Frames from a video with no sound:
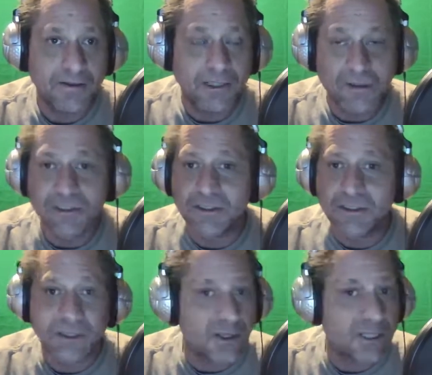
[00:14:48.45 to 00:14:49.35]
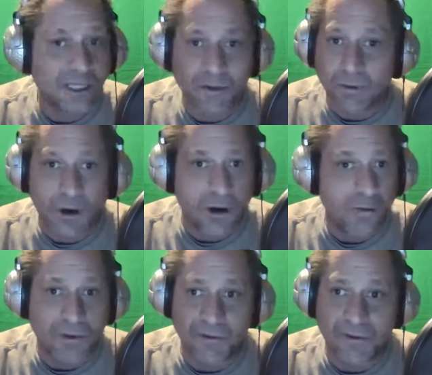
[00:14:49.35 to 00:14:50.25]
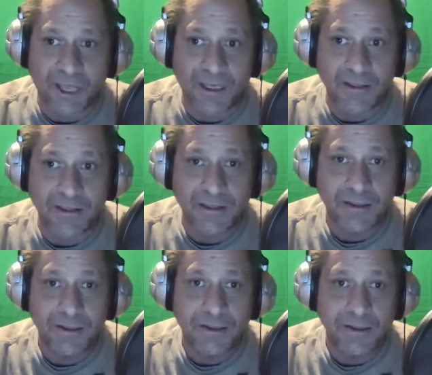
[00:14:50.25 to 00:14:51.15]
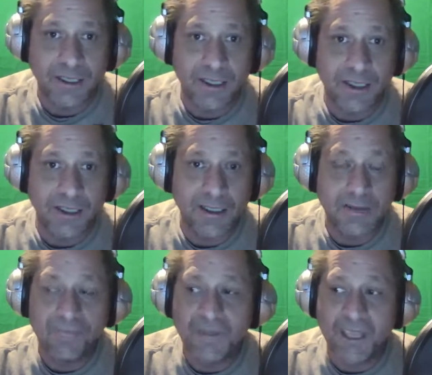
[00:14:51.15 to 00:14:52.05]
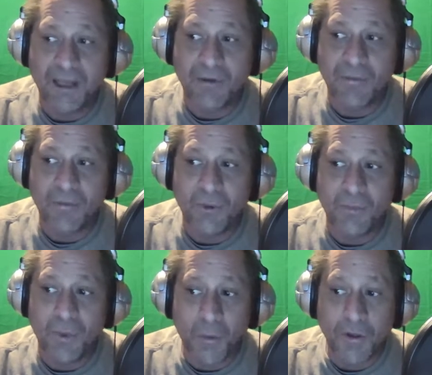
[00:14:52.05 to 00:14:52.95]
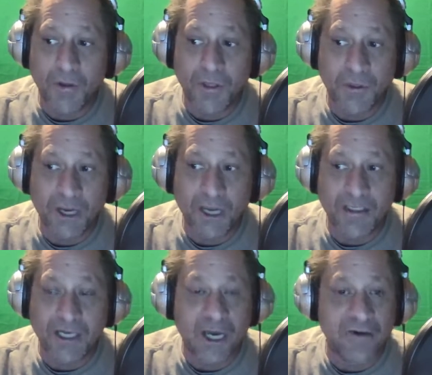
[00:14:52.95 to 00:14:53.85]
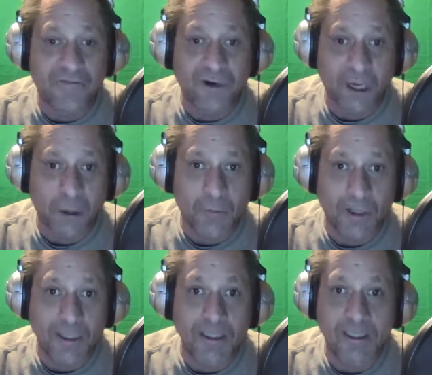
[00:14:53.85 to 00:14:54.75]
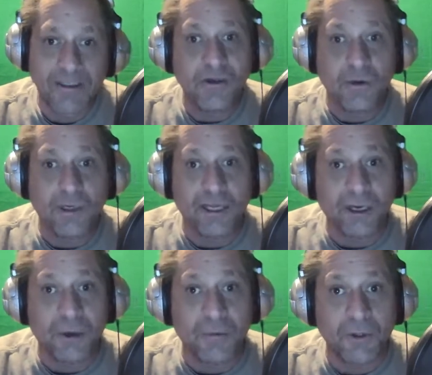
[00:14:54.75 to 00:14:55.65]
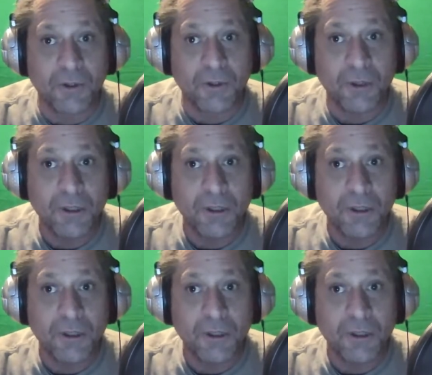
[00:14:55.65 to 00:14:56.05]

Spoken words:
There is nothing wrong with that. Okay. And the moment that you ask God for help on it, he's going to help you.